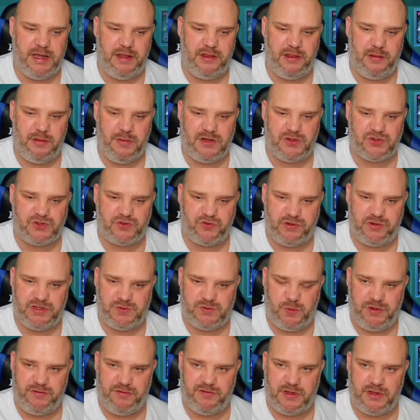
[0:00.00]
at the
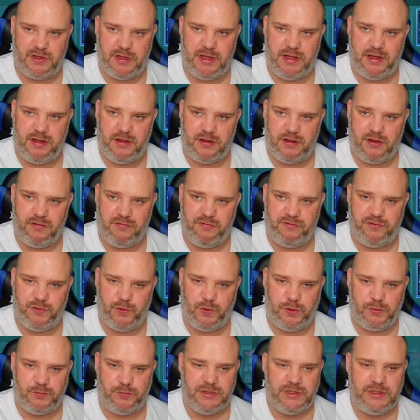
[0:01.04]
Masteries we've gone
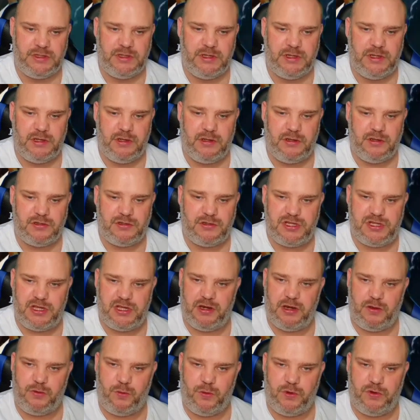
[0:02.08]
for, so you
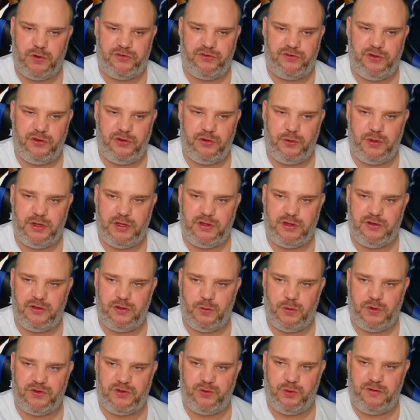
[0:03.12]
know what to
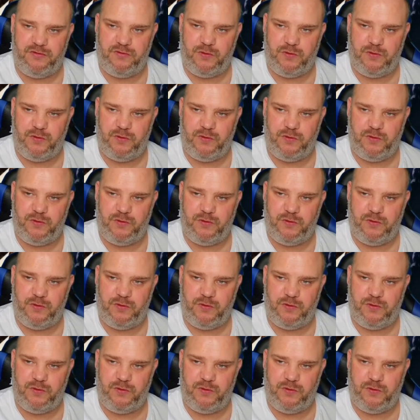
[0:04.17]
do, what to